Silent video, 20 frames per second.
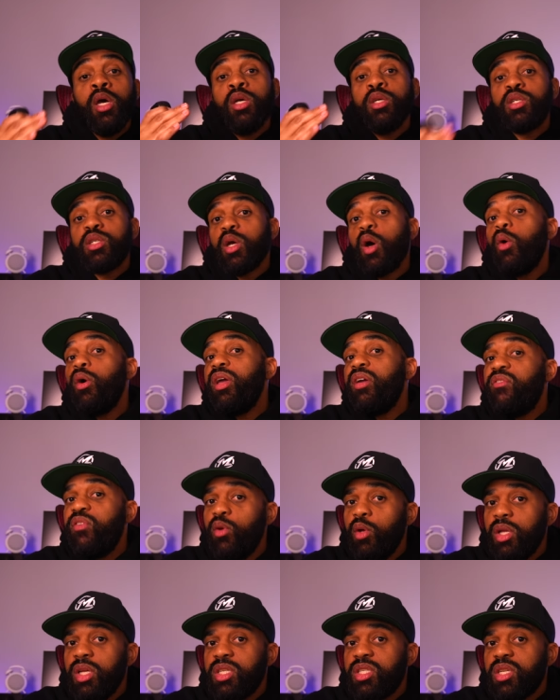so if
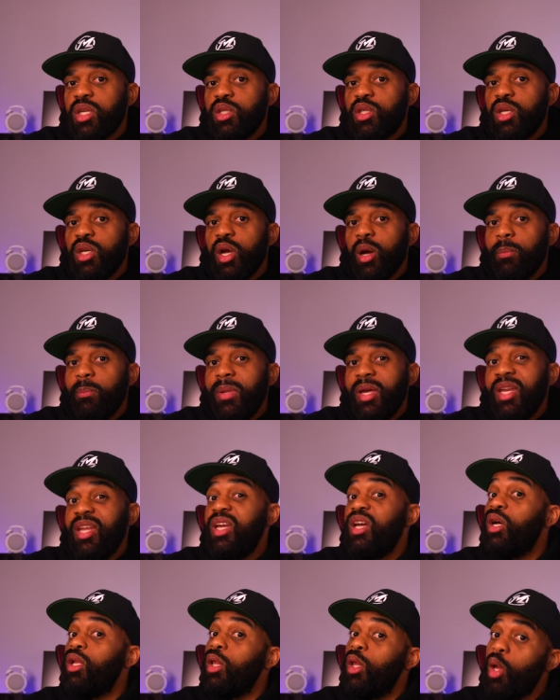you listen to your
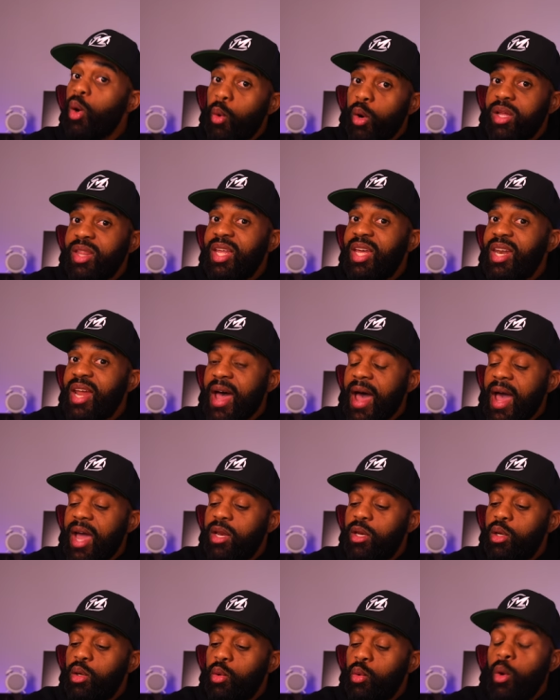media lower than I
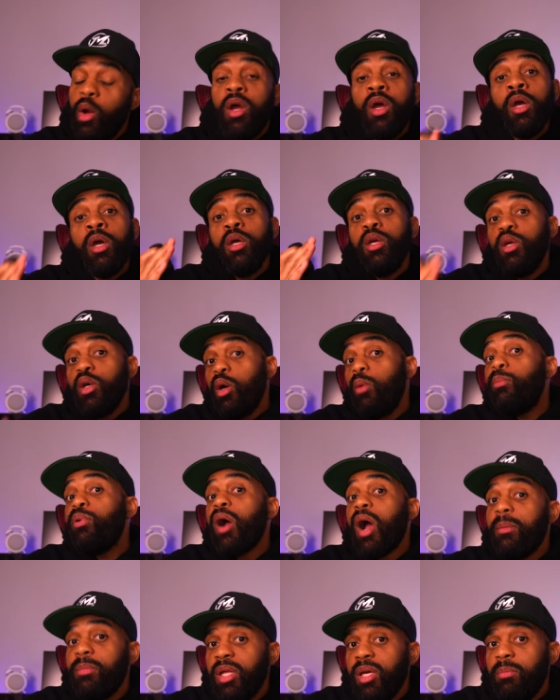do, you'll
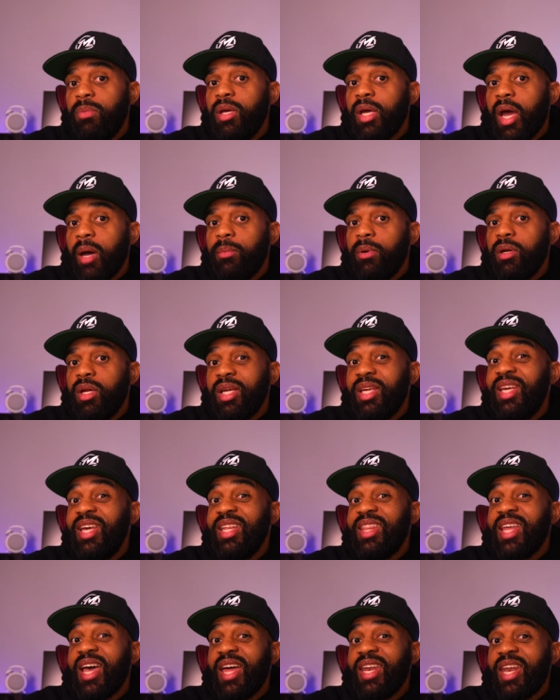probably be able to
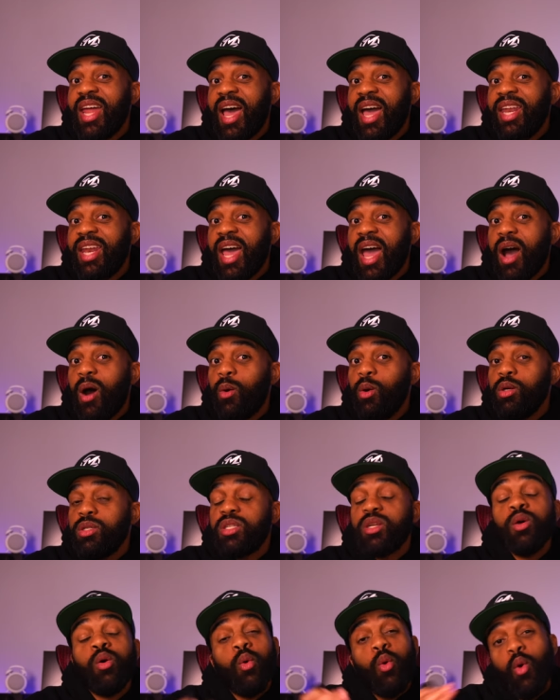get that 9
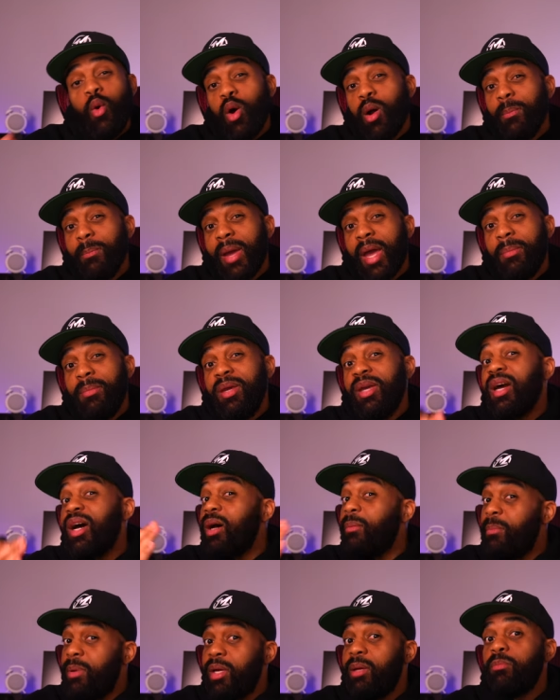hours or maybe a
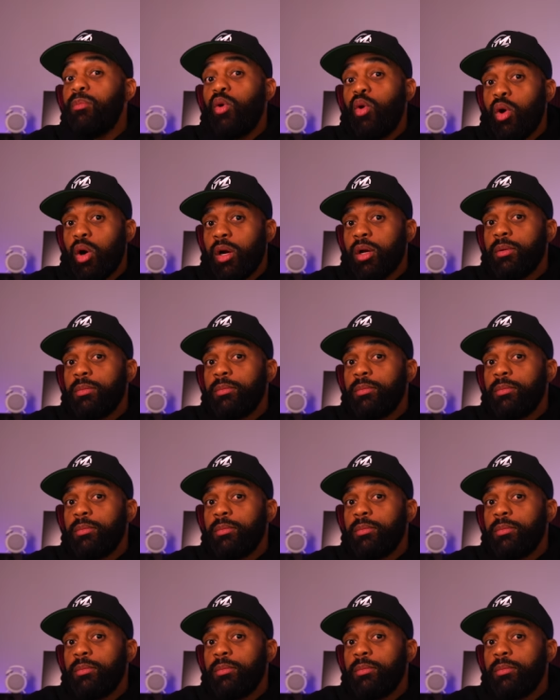bit more.